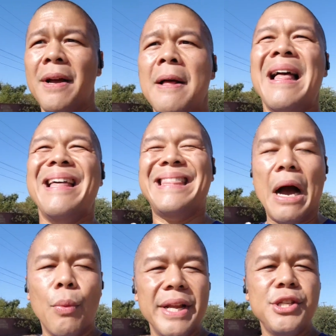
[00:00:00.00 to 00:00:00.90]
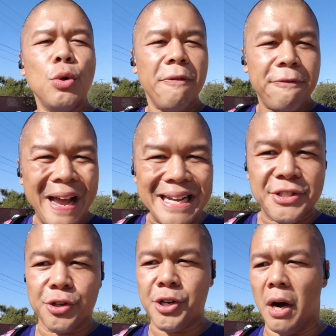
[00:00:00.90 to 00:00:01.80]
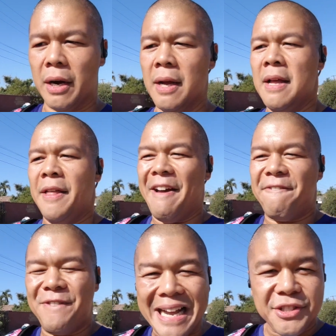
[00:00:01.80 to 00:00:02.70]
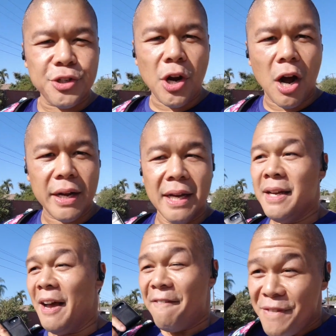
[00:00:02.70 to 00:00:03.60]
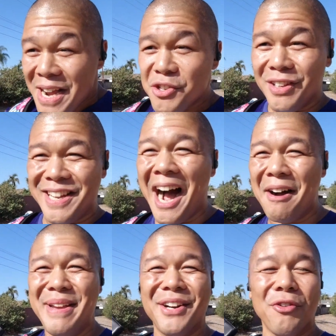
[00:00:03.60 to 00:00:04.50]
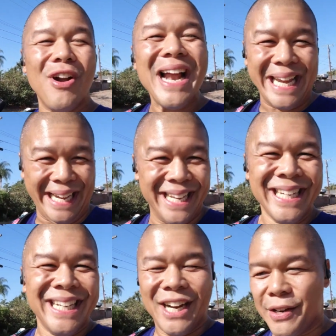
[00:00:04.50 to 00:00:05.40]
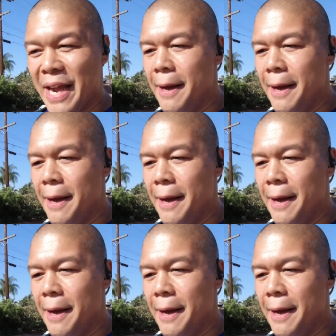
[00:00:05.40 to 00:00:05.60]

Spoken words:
That went into a faster jog. That faster jog eventually got me to running, okay?